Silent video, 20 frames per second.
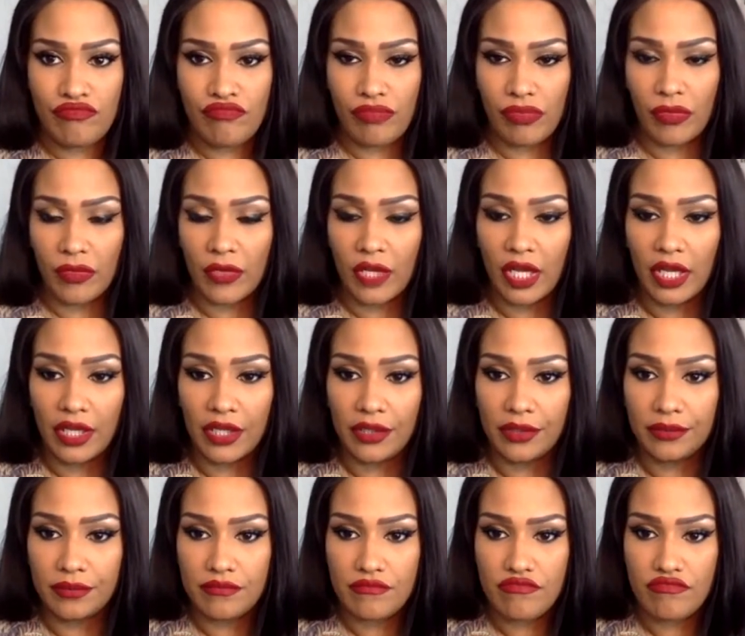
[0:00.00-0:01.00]

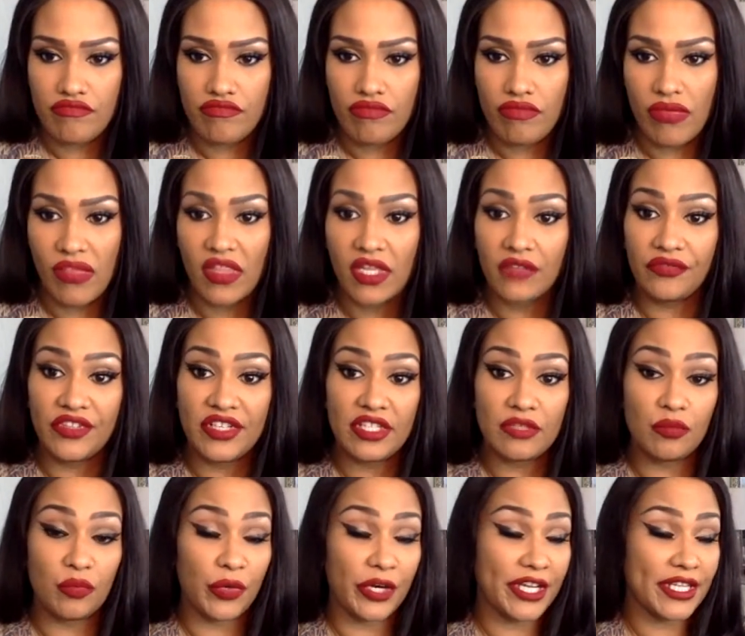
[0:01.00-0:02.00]
Okay. And if
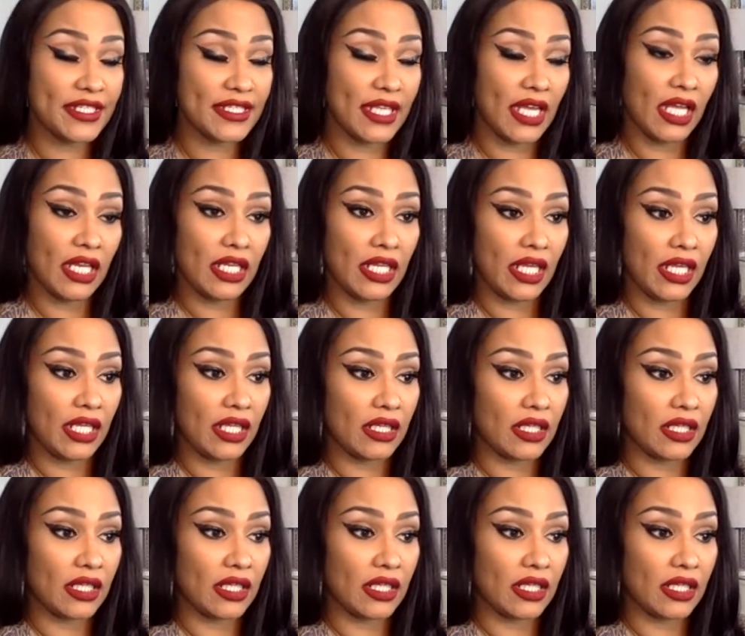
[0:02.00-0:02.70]
he breaks that date,